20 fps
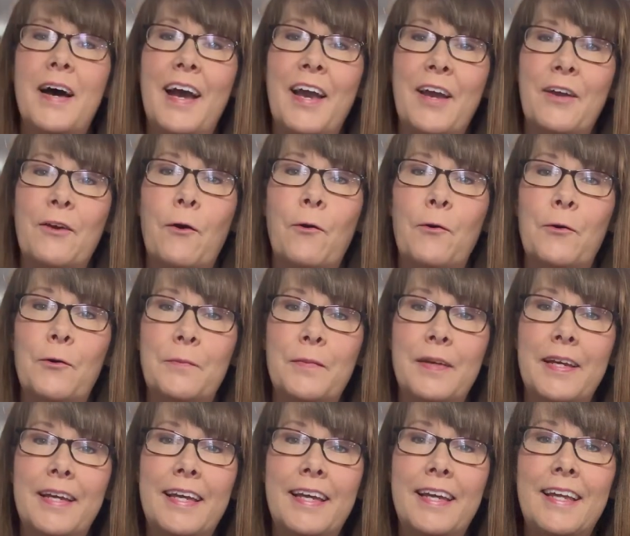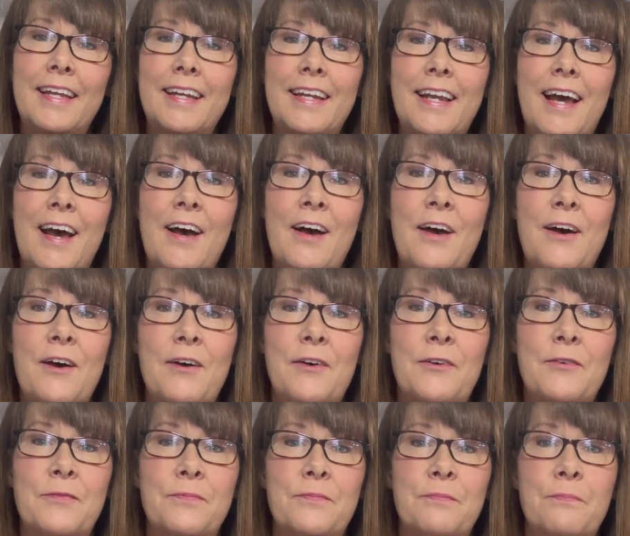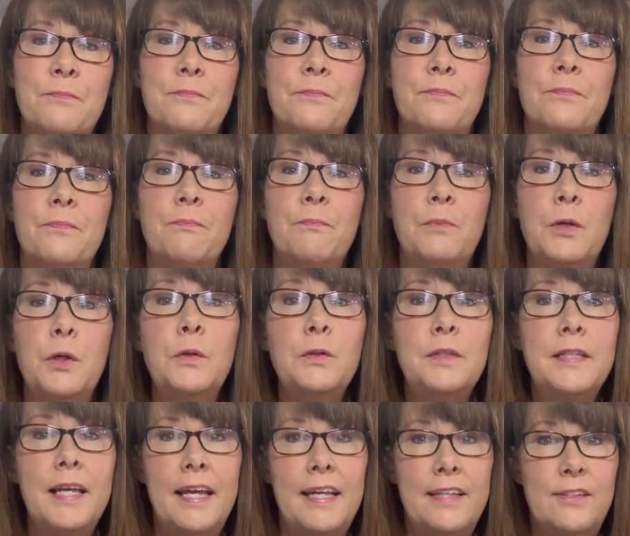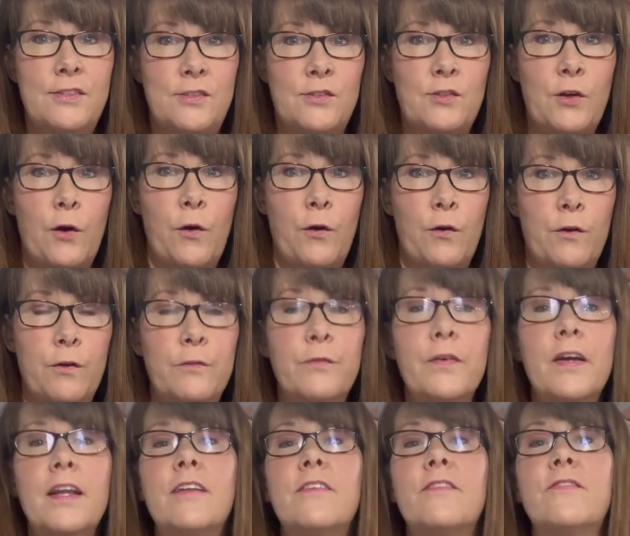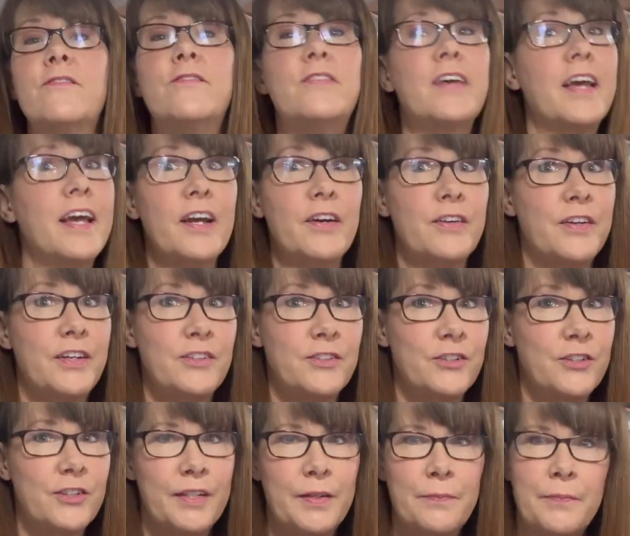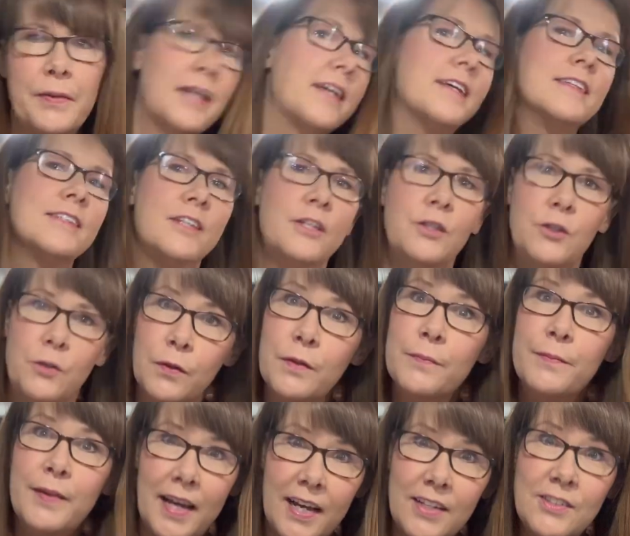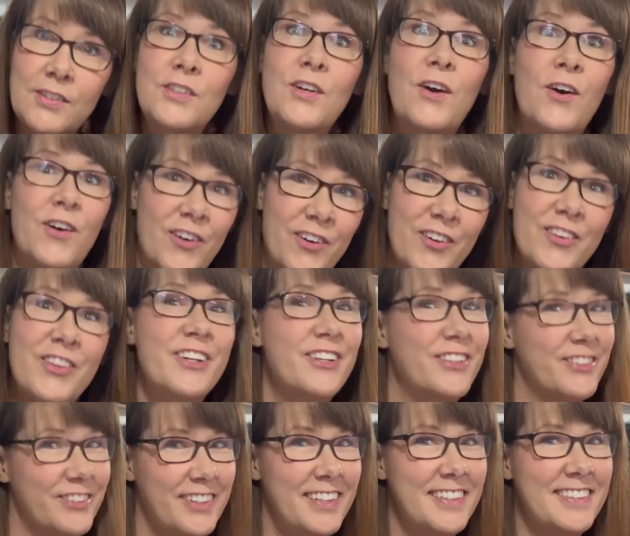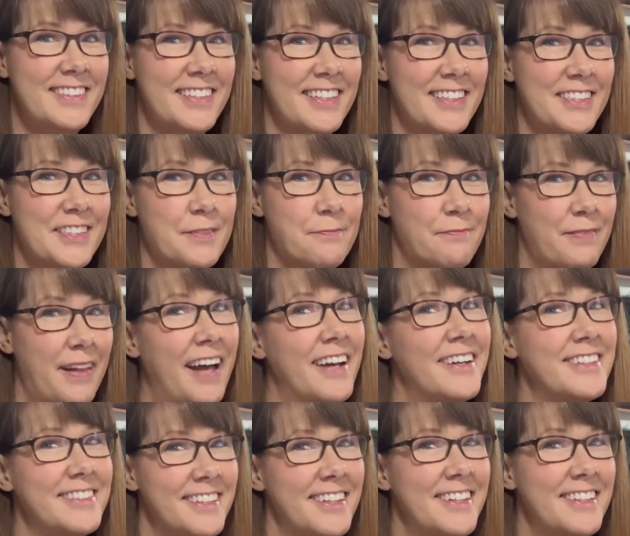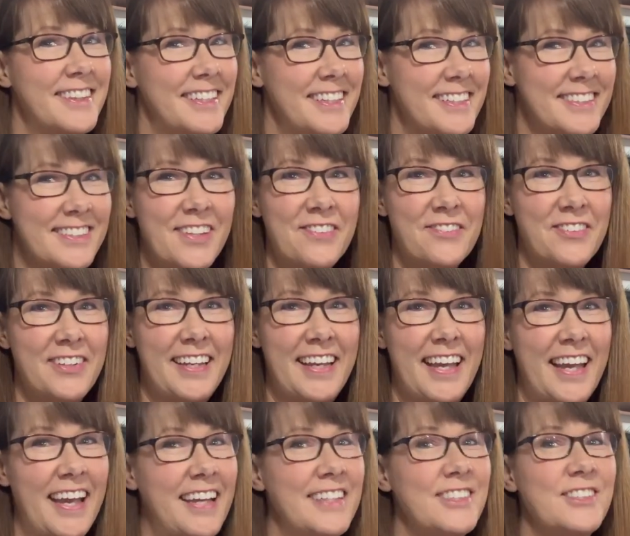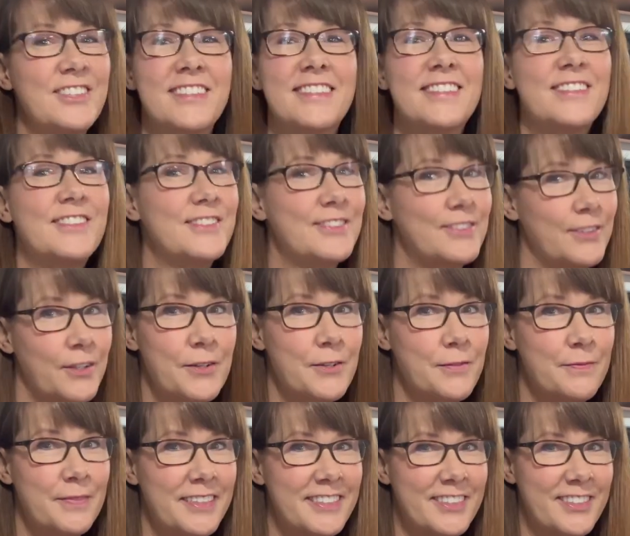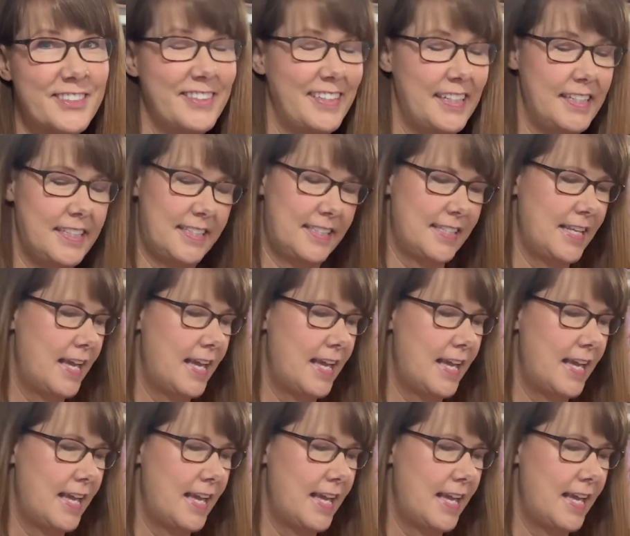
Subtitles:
Coleman, butane stove, and it's very dirty because can you imagine all the grease that splatters on this every day? Just so much grease,